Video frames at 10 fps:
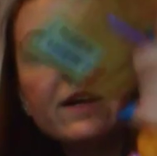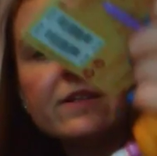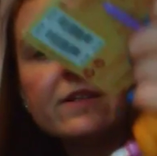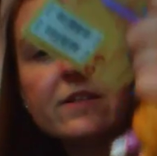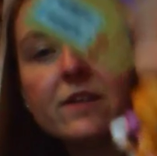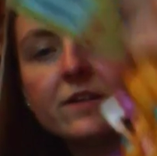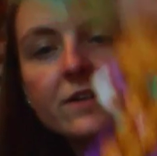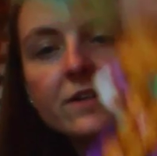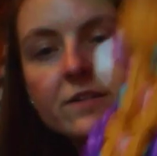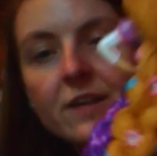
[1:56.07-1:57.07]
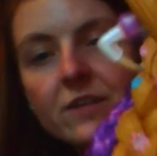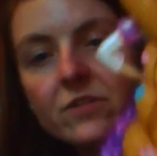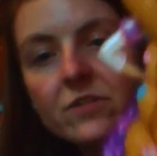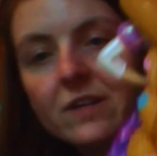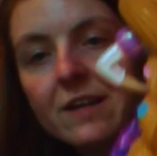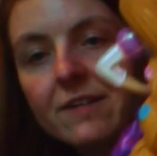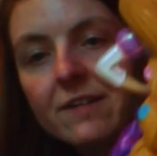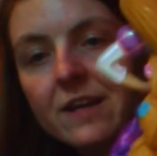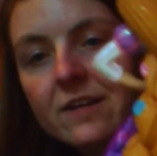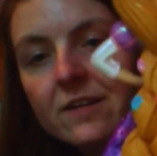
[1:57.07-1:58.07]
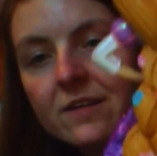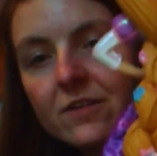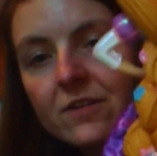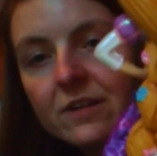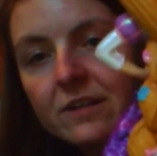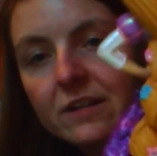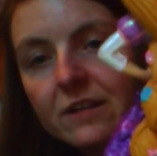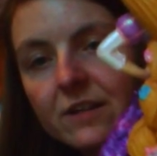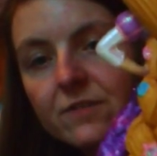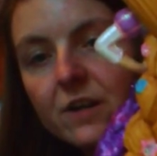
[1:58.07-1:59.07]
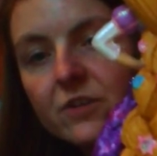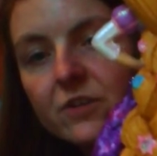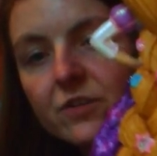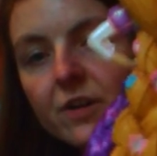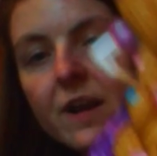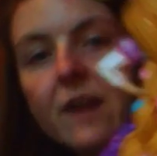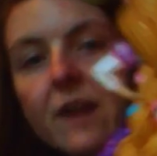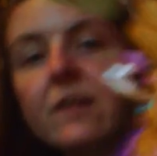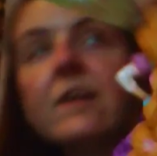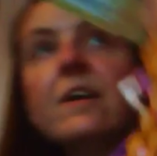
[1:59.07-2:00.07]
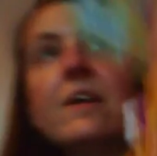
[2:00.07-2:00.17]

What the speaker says: It is stunning and it's all glittery. Got little glitter flowers through her hair.